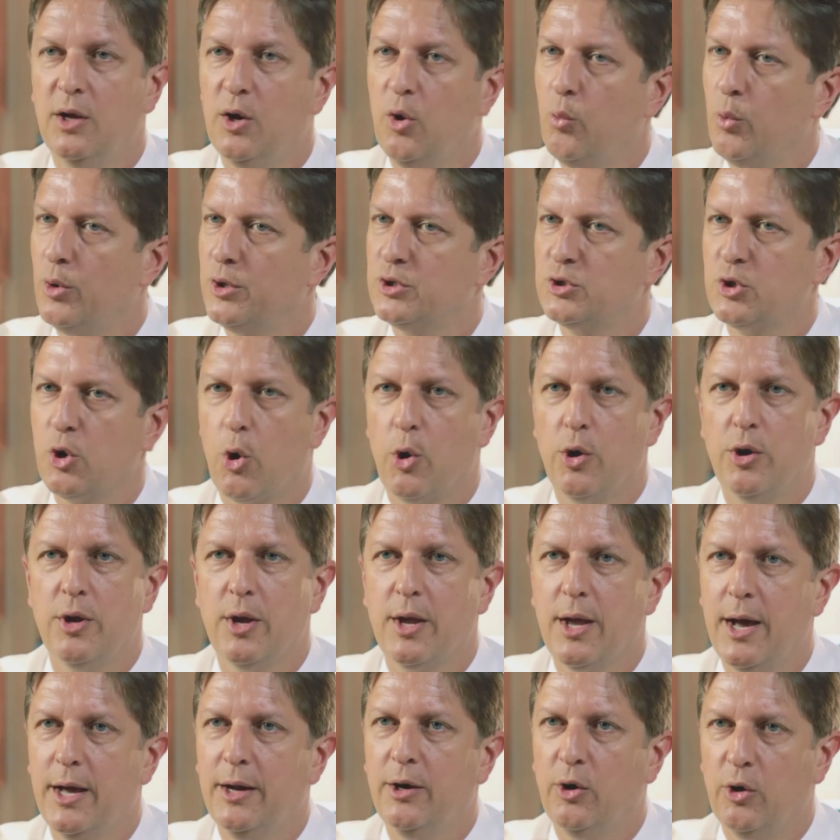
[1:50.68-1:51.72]
"We're sorry you
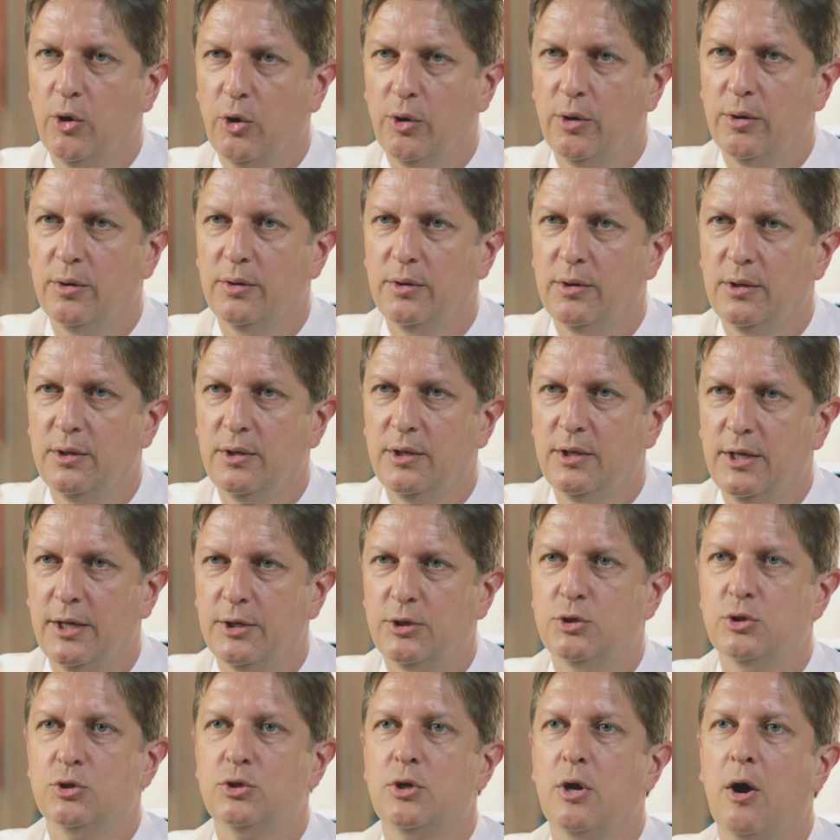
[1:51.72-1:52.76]
got hurt,
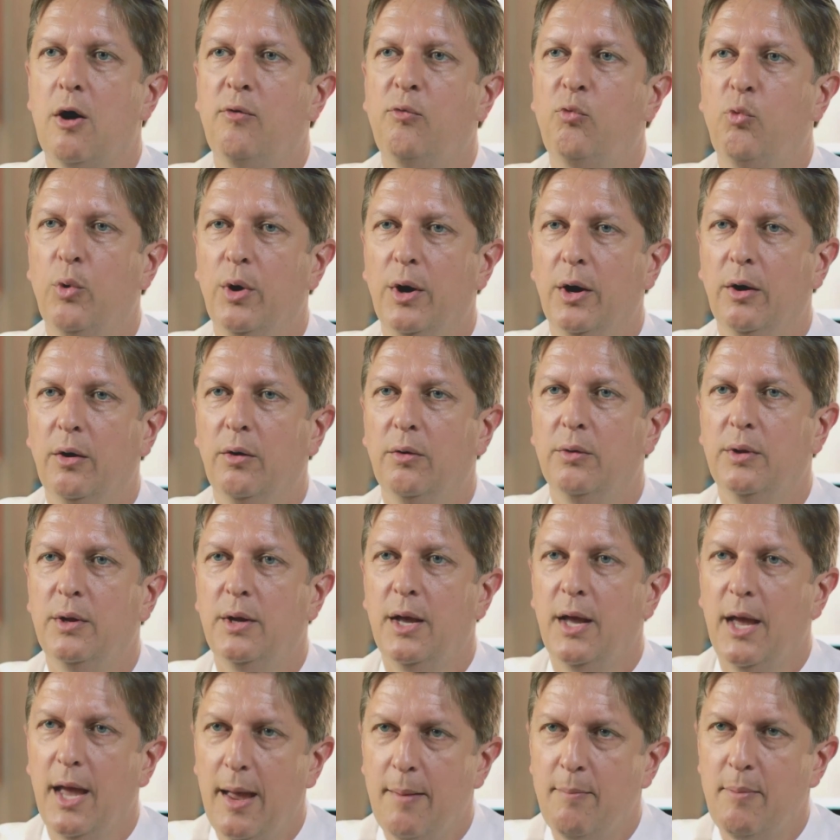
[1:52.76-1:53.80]
get yourself well,
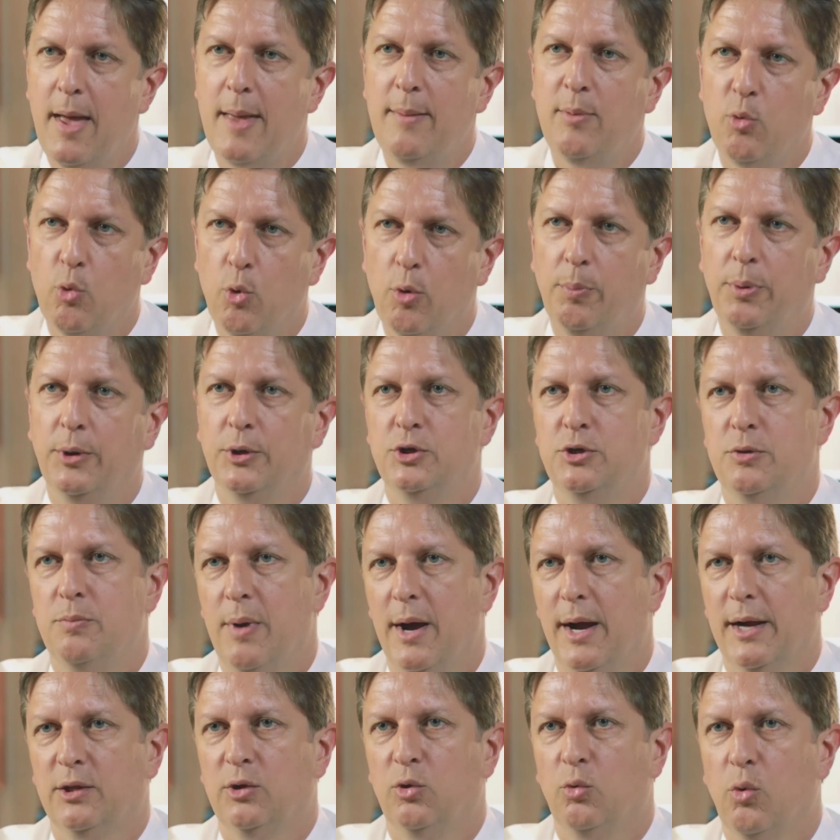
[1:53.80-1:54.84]
and maybe we'll put you
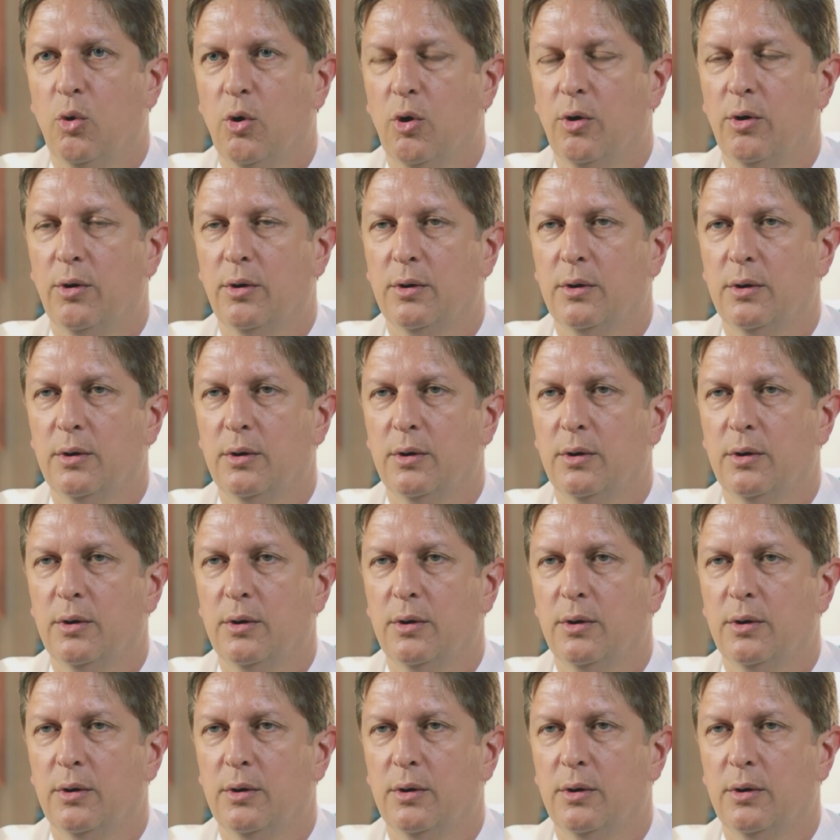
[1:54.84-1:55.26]
back to work."